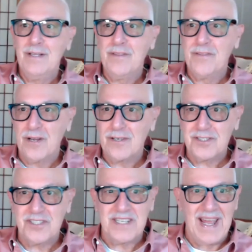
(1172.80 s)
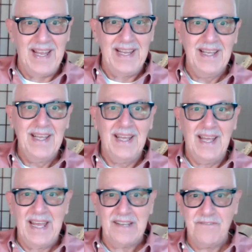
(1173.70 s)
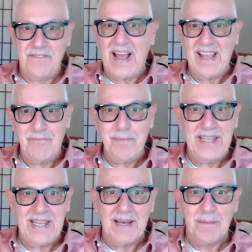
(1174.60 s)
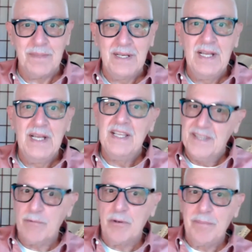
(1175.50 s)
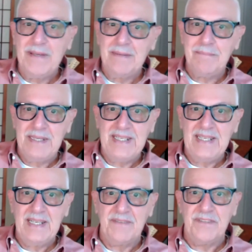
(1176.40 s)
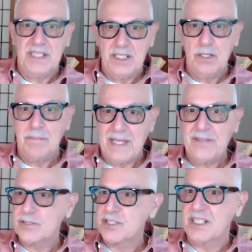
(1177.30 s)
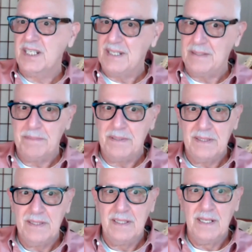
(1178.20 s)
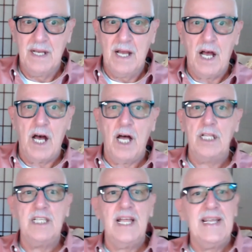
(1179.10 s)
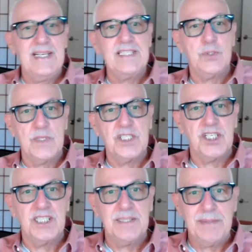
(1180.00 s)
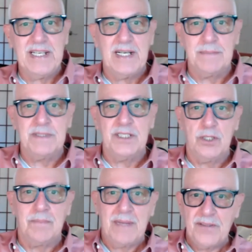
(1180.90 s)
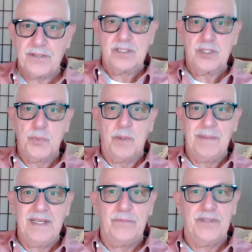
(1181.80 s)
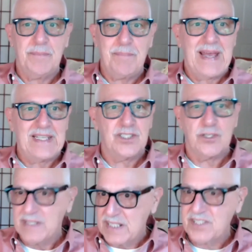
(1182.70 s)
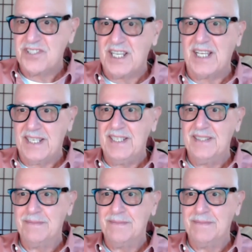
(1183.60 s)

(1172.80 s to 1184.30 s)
Thursday, at 5 p.m., there will be a meeting of the Little Mothers Club. All ladies wishing to become little mothers will meet with the pastor in his study.